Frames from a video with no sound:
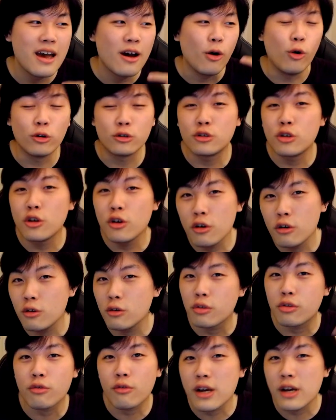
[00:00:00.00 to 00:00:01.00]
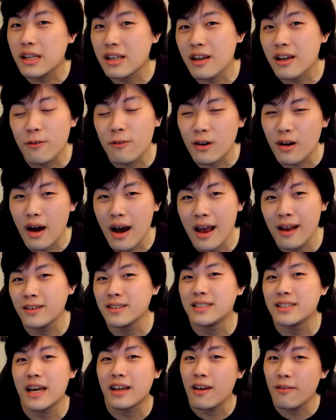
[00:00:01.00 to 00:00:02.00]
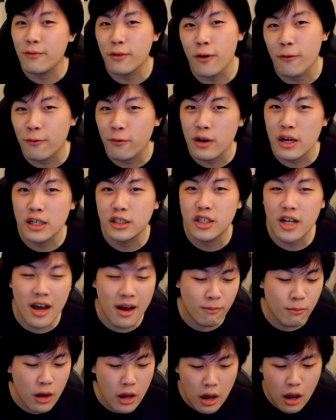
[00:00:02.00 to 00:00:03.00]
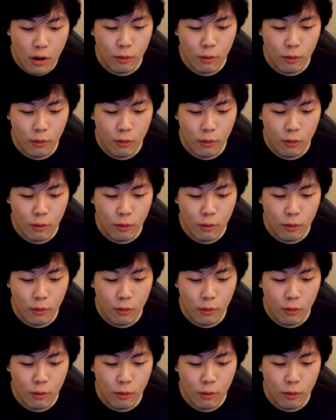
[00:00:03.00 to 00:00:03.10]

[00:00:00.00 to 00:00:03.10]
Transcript: or 2-3 different islands that give you a free gem,